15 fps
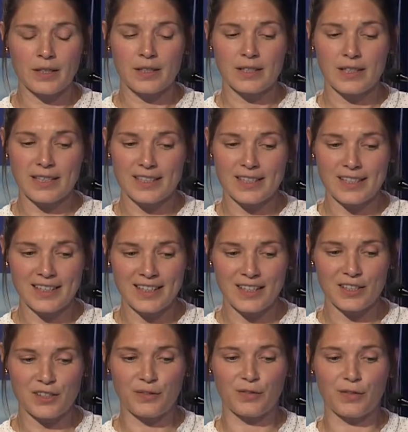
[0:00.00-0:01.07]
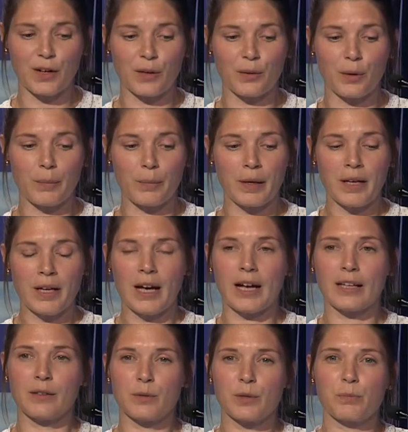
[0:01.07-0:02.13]
16 years of follow-up.
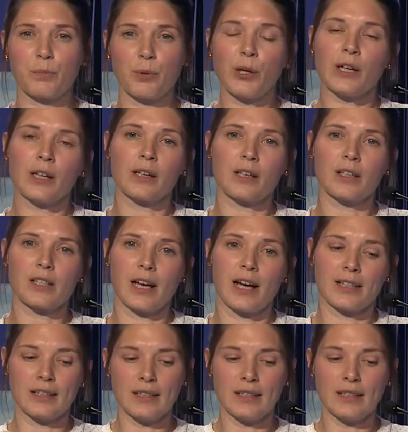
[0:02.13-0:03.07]
And it was brilliant because it had